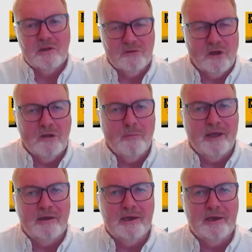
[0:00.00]
Talk
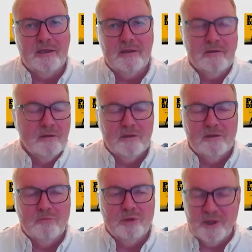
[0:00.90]
about any
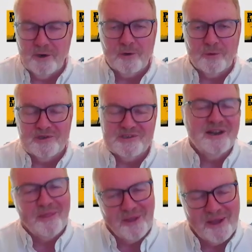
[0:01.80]
political risk,
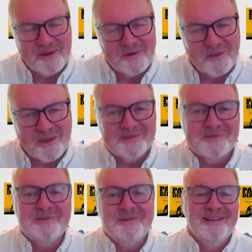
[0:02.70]
and I think I know the
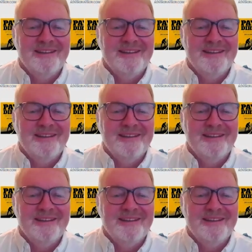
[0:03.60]
answer,